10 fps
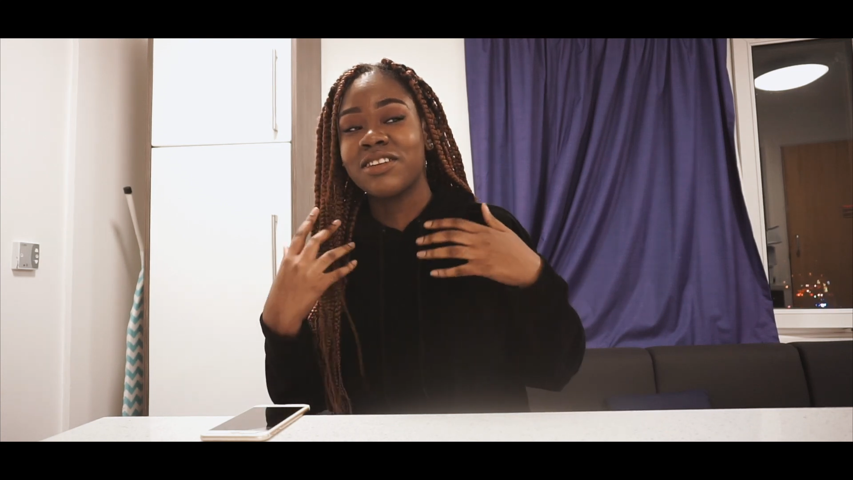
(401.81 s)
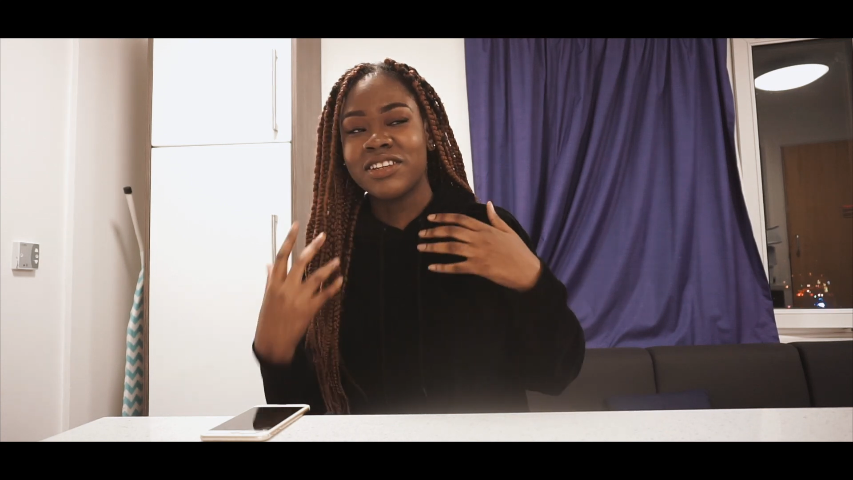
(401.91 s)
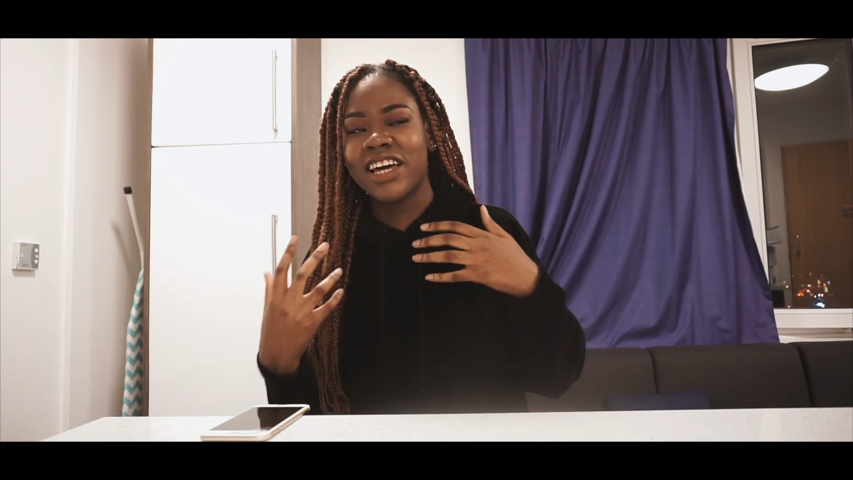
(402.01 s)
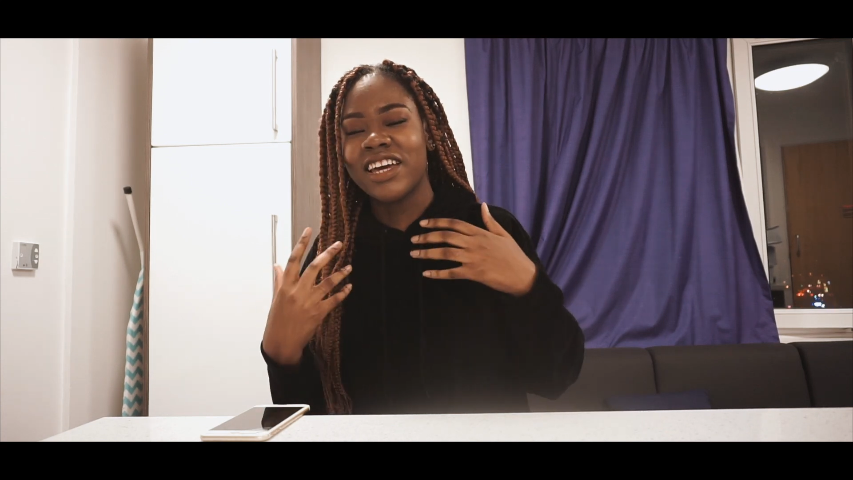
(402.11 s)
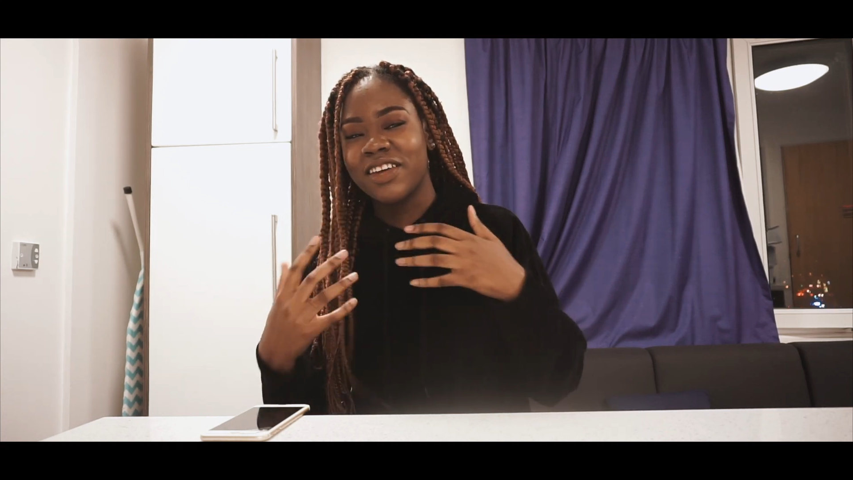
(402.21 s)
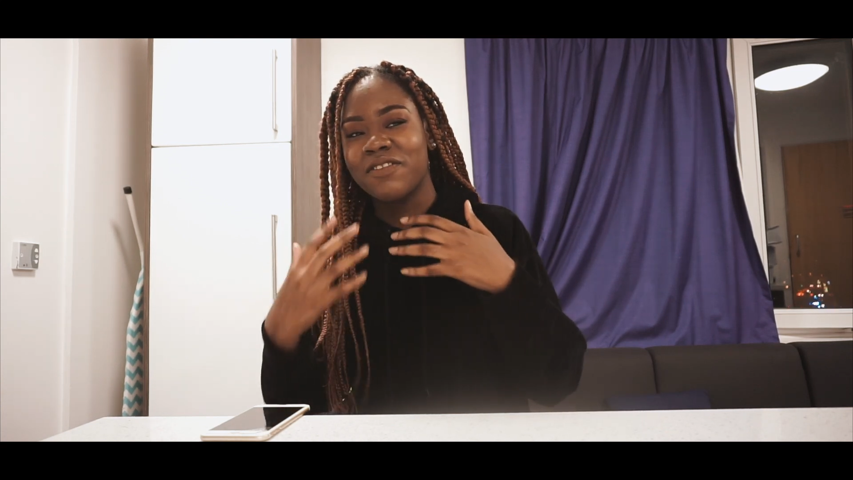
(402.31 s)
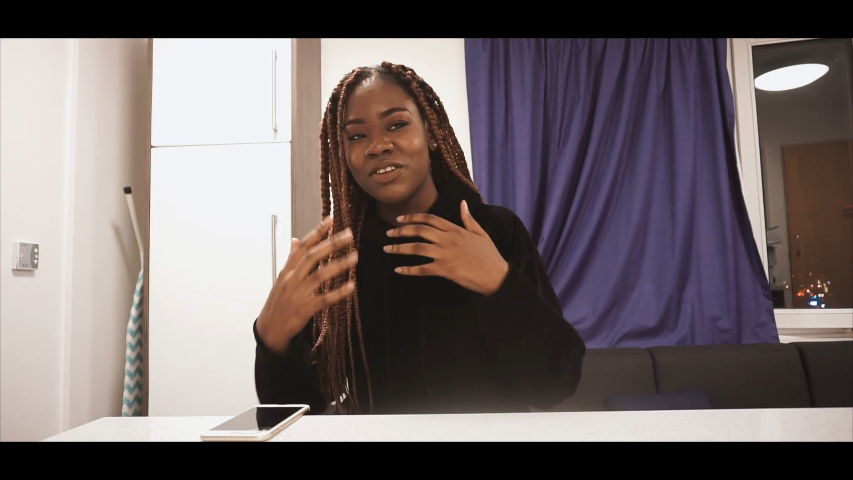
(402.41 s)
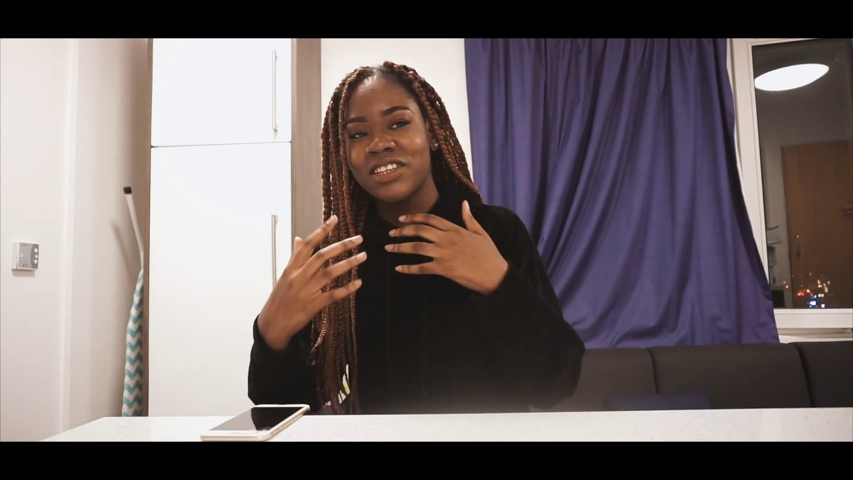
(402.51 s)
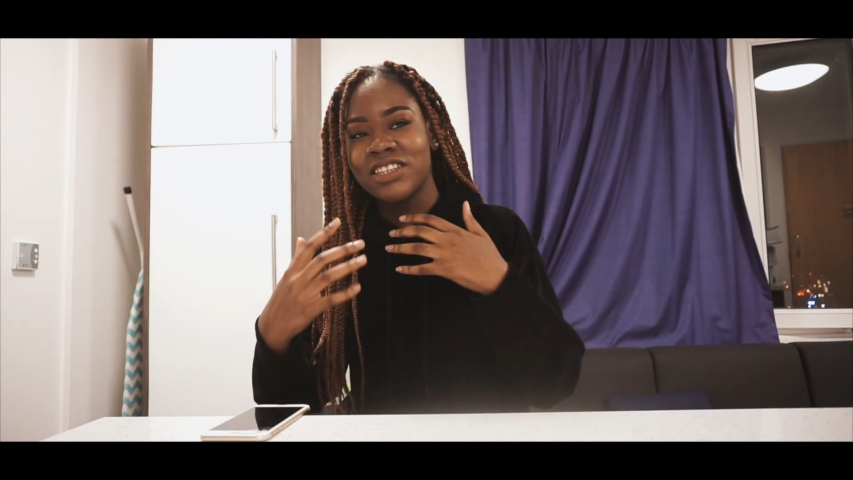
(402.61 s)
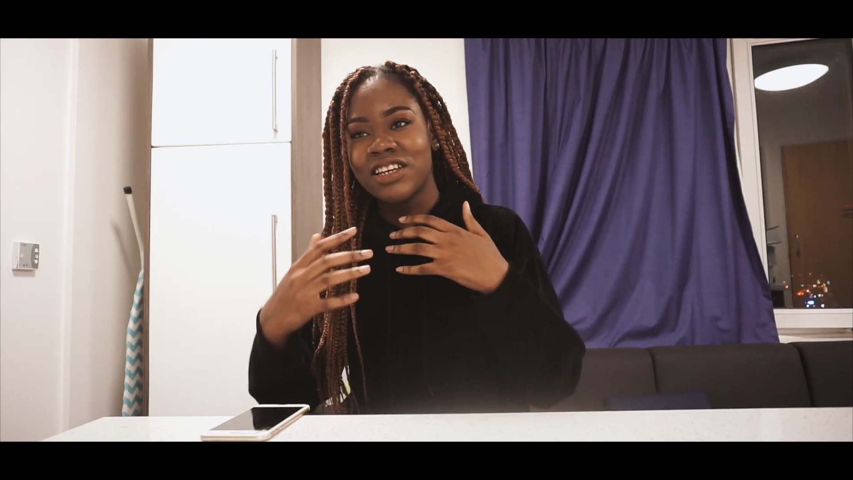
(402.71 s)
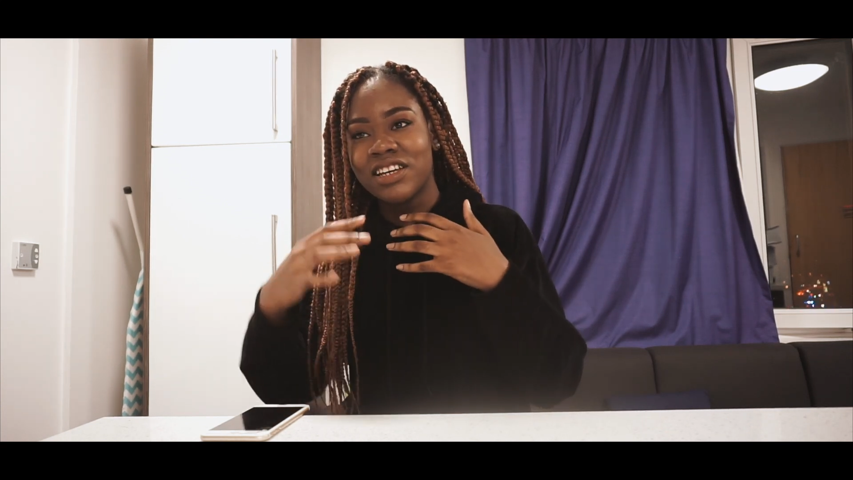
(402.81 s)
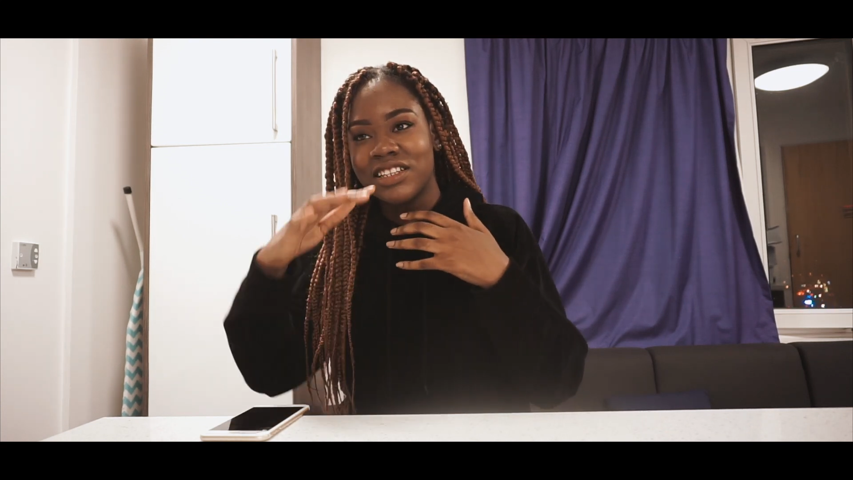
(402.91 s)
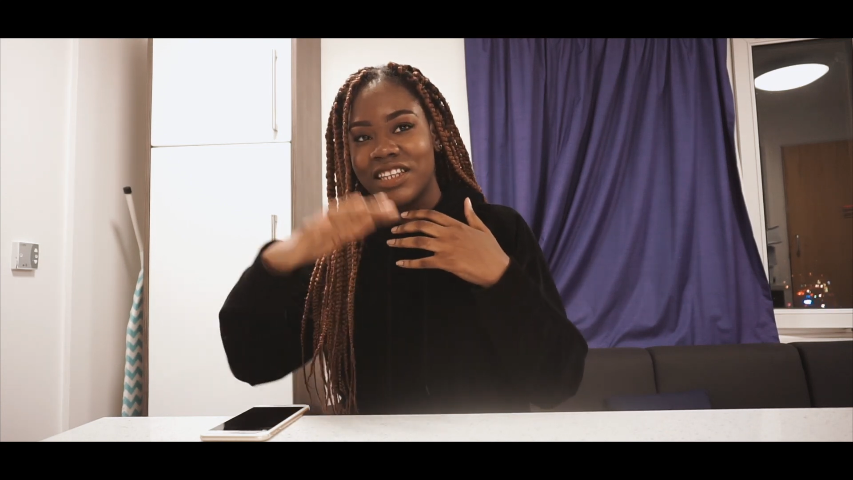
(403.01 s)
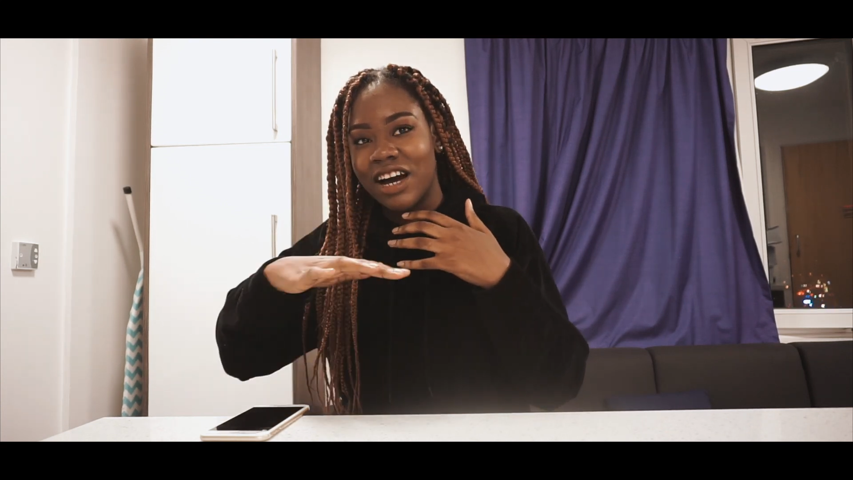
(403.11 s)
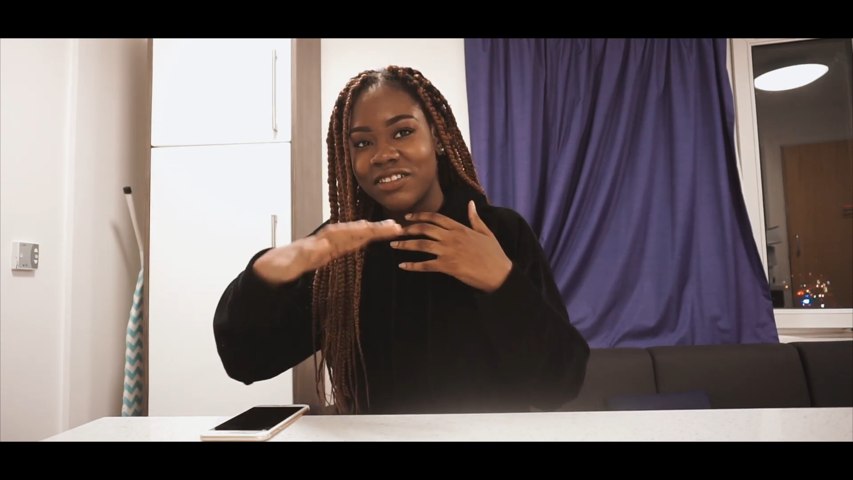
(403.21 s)
don't like give you this
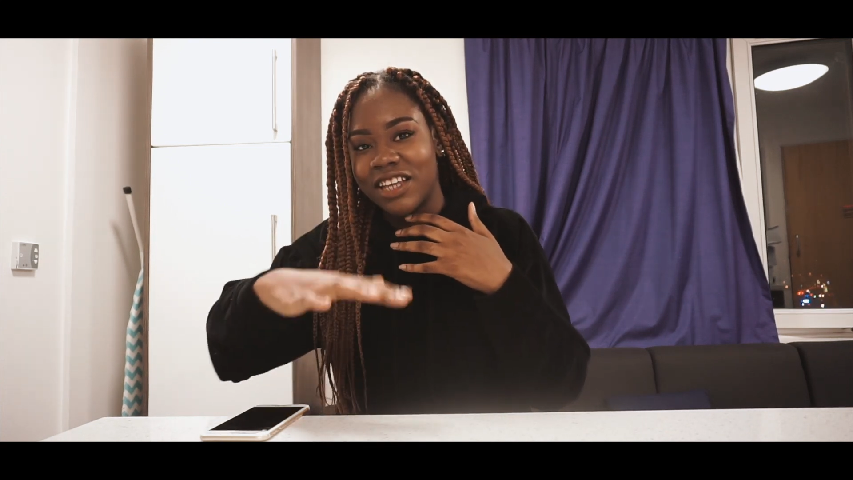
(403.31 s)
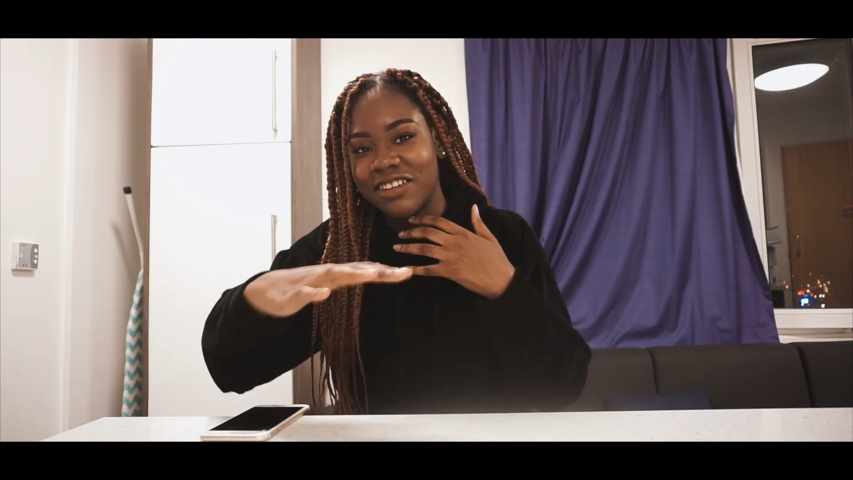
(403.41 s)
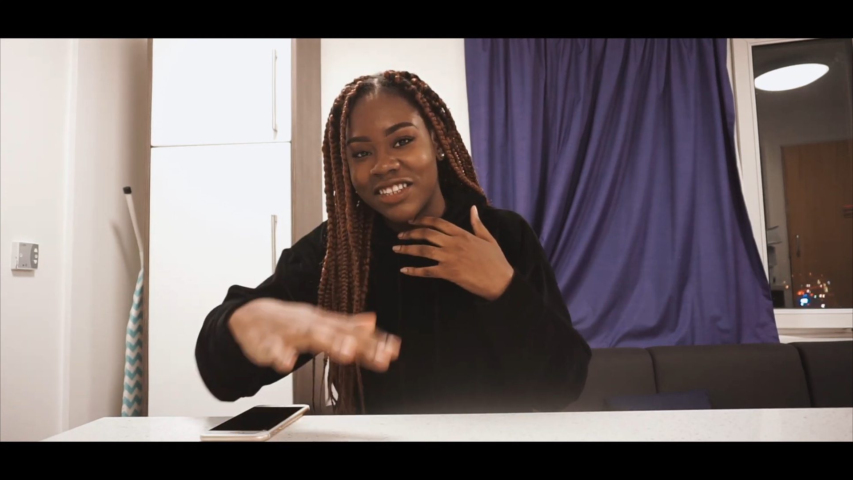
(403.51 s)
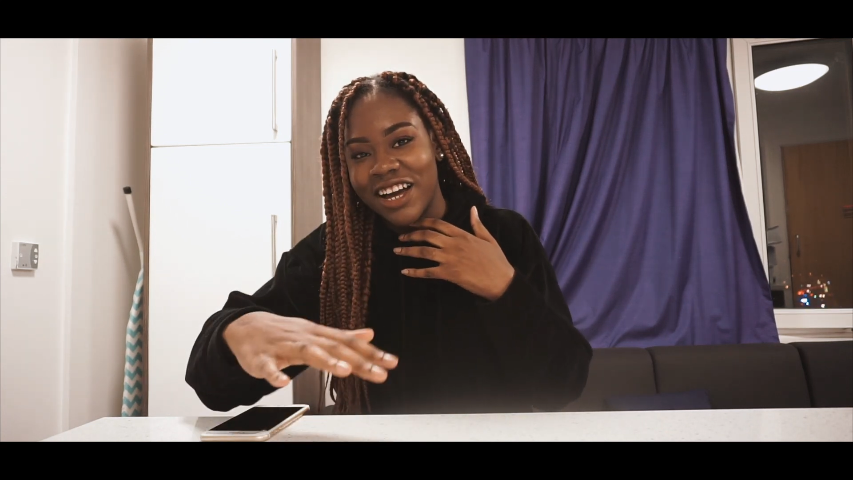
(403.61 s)
down, down,